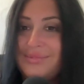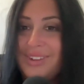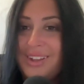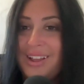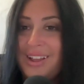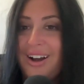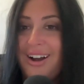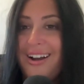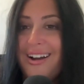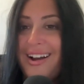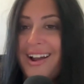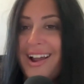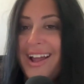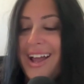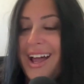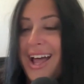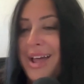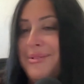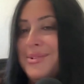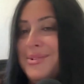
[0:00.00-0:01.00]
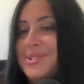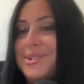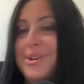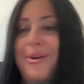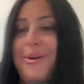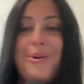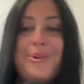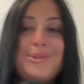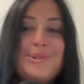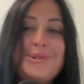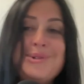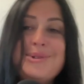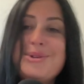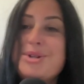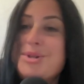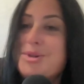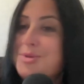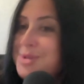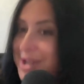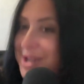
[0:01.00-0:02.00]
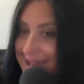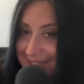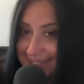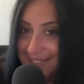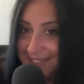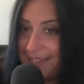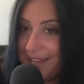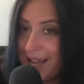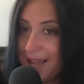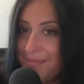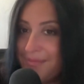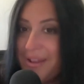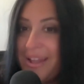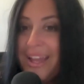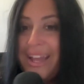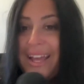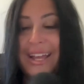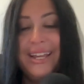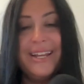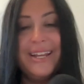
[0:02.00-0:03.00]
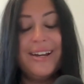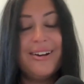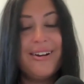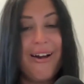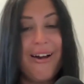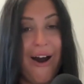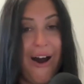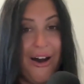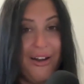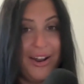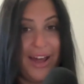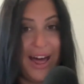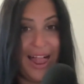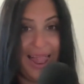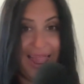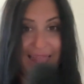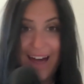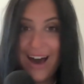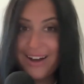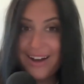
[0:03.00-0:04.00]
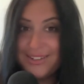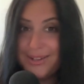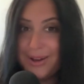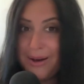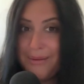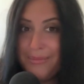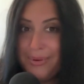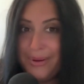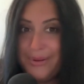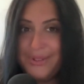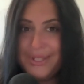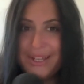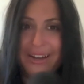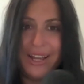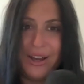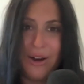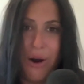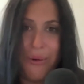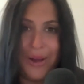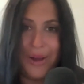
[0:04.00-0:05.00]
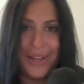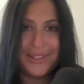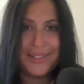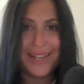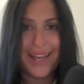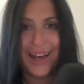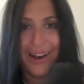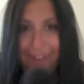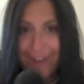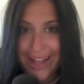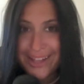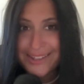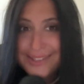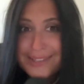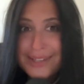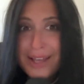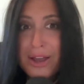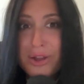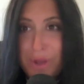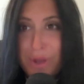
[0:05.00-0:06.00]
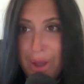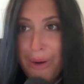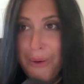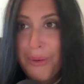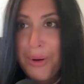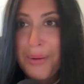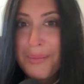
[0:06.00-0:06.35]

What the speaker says: All right, I will talk to you next time here on Locked On Blues. And like always, let's go